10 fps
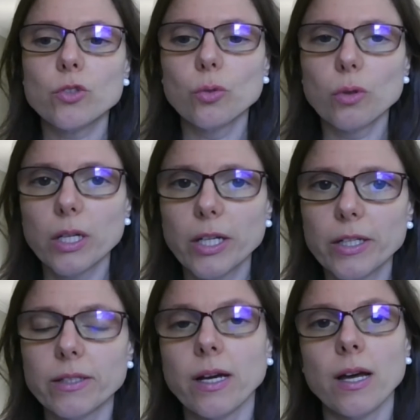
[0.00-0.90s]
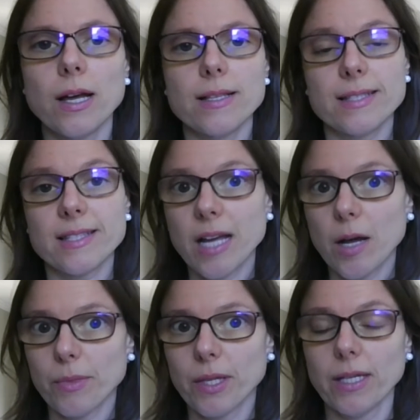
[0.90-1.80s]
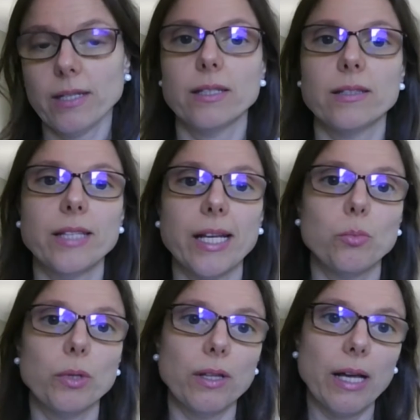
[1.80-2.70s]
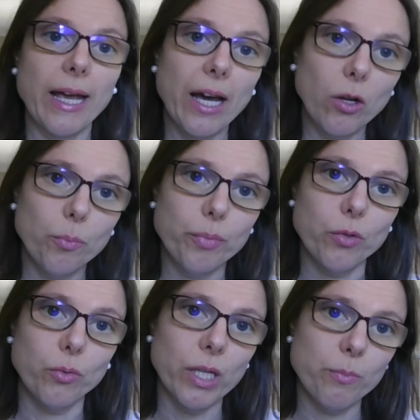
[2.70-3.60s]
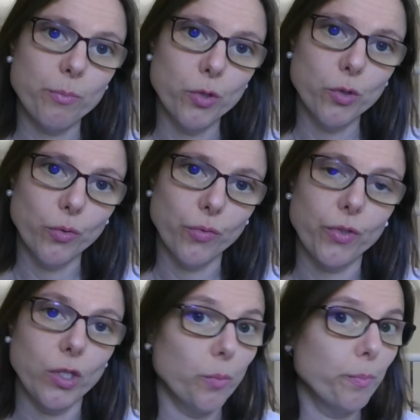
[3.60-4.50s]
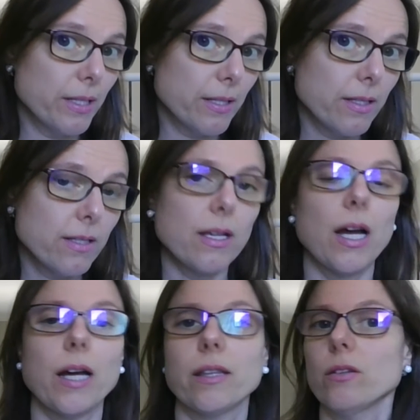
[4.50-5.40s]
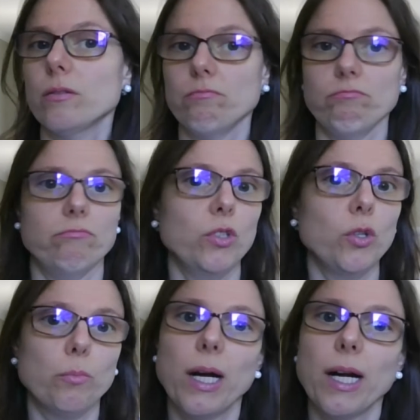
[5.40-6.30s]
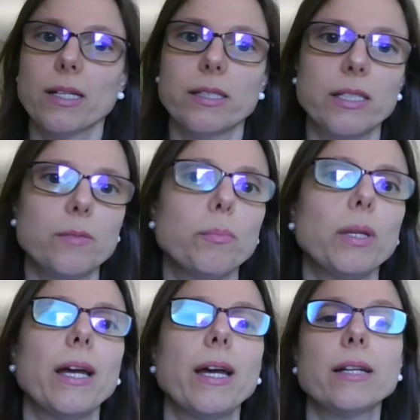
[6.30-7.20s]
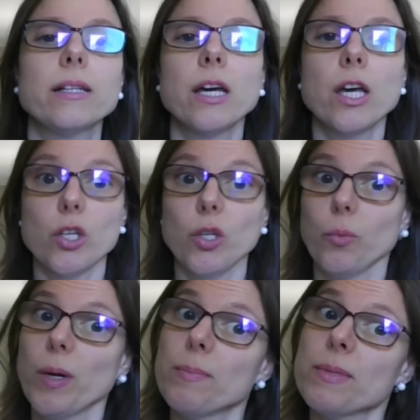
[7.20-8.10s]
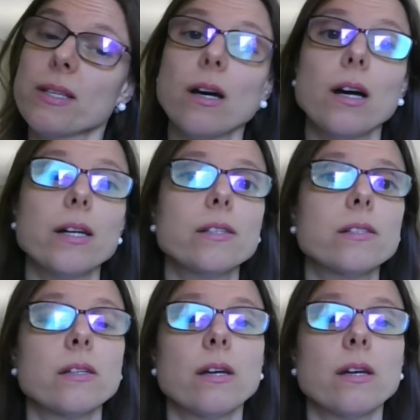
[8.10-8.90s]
to learn something that will help you improve your business, either your marketing plan, your website,